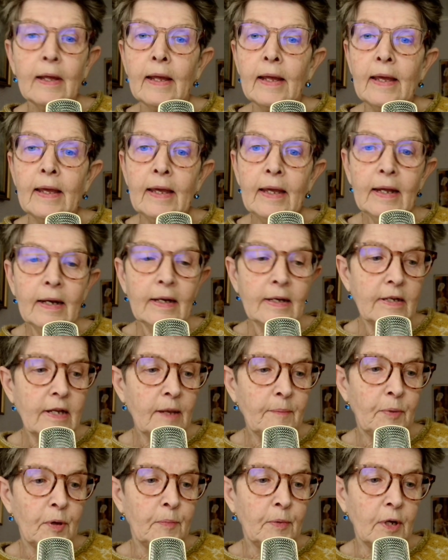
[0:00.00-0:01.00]
In
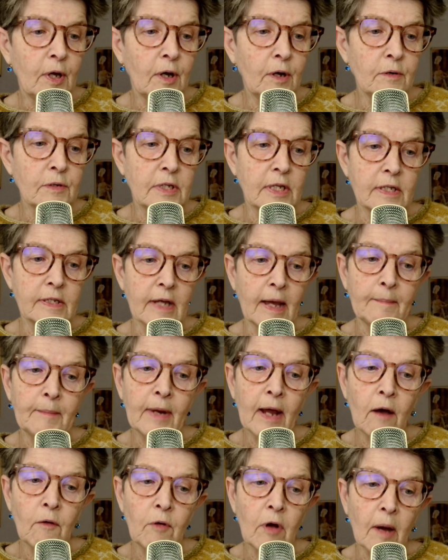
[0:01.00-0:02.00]
deep hypnosis, I'm
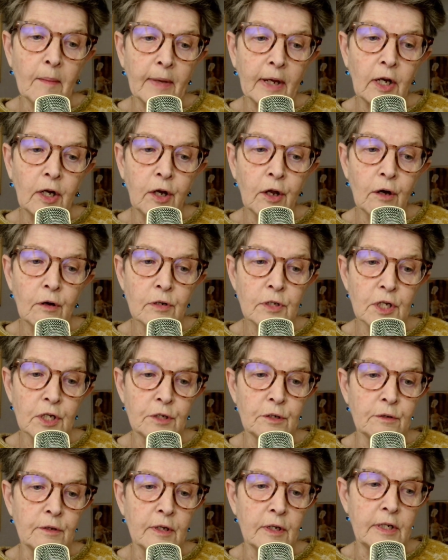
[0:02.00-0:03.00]
now coming closer
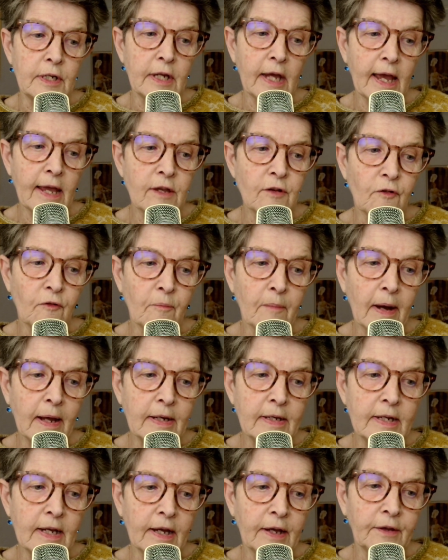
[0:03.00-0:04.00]
to the day of my
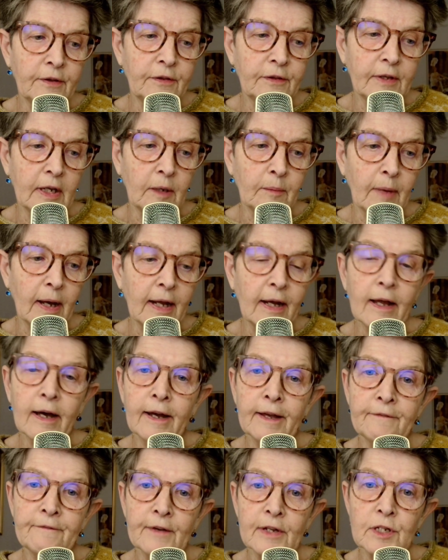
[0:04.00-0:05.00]
death in my
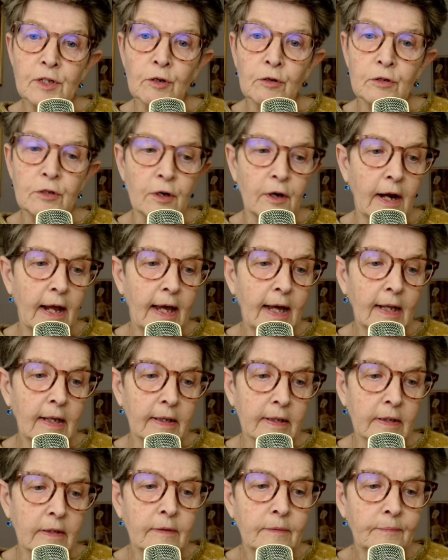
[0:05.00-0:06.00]
life as Dr.
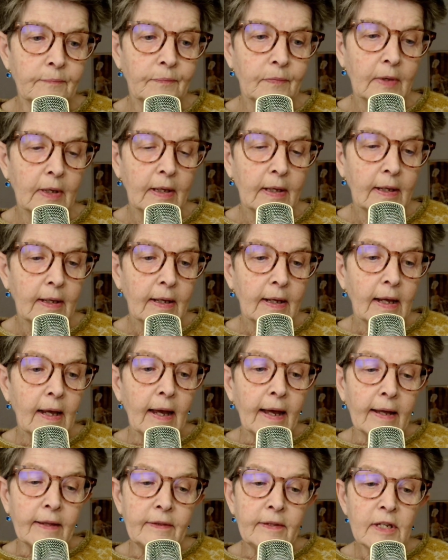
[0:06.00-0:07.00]
Helen.
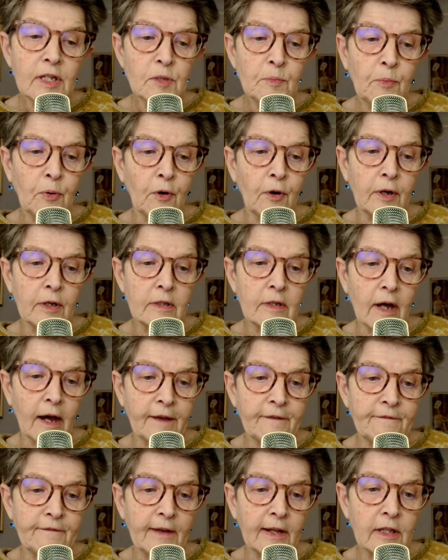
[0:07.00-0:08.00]
At this point,
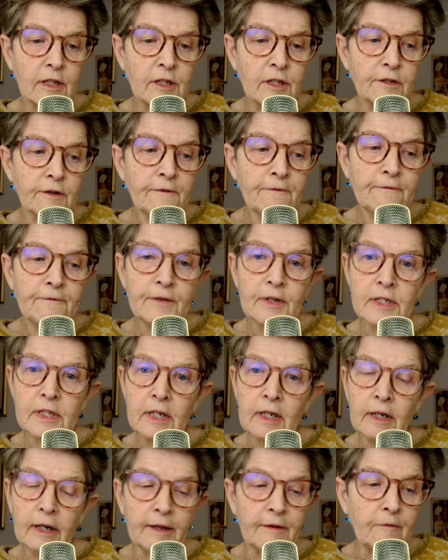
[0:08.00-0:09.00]
I felt so
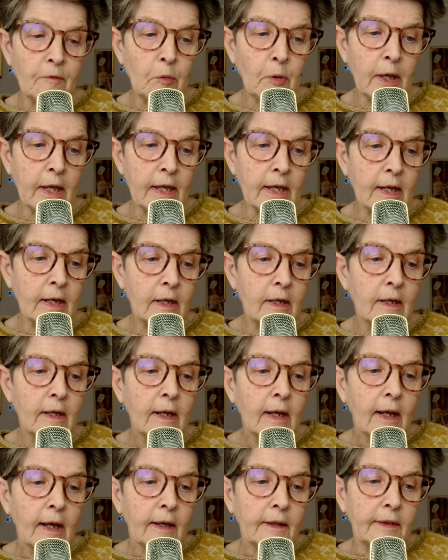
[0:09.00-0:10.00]
physically weak
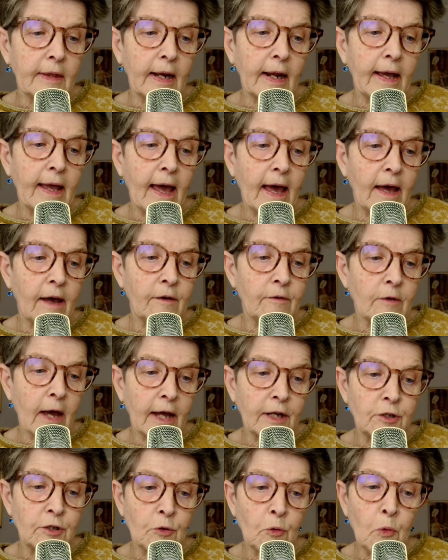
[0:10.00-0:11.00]
that I
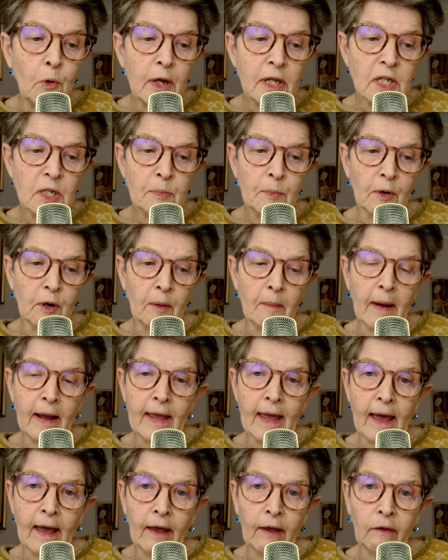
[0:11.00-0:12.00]
had to whisper my
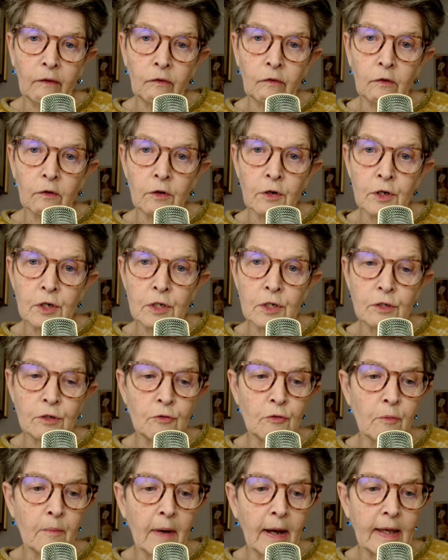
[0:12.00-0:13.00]
answers
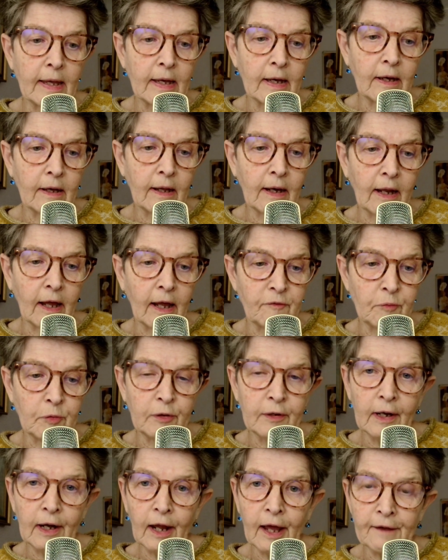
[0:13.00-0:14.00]
to my Life
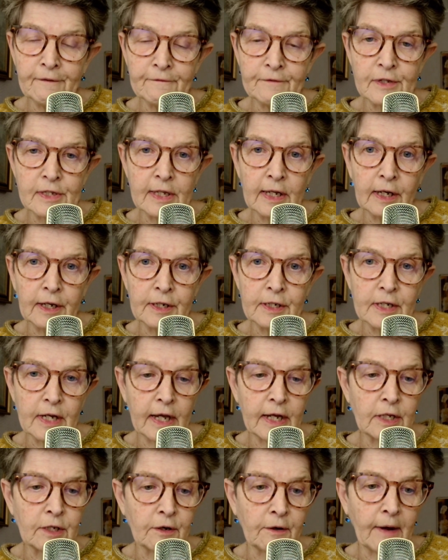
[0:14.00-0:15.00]
Between Life
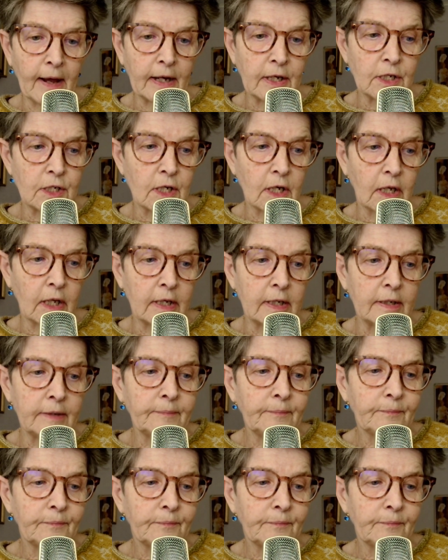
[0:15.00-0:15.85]
facilitator, Angela.